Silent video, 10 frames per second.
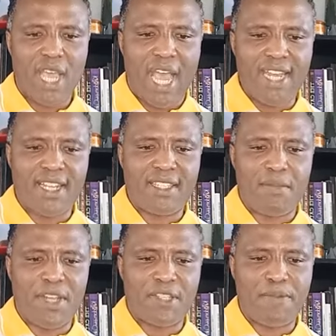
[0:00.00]
Under
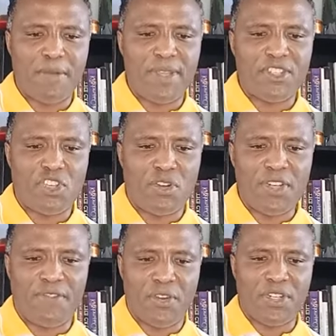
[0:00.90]
someone's spell means so
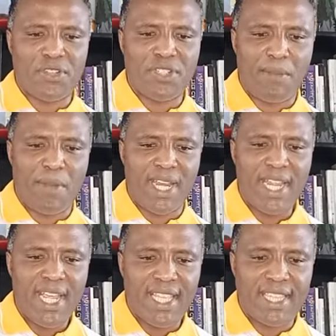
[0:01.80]
devoted to someone
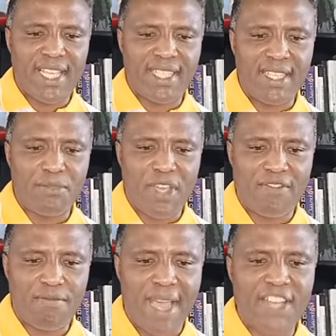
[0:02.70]
that they seem to
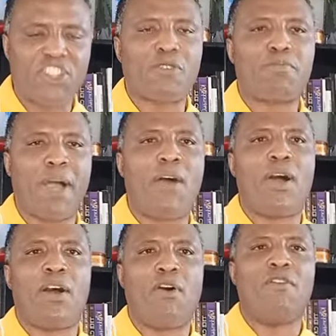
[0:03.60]
have magic
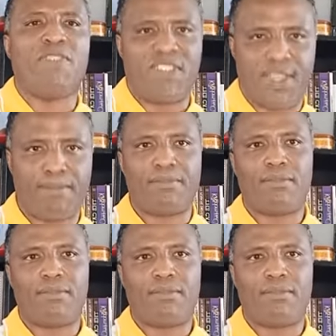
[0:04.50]
power over them.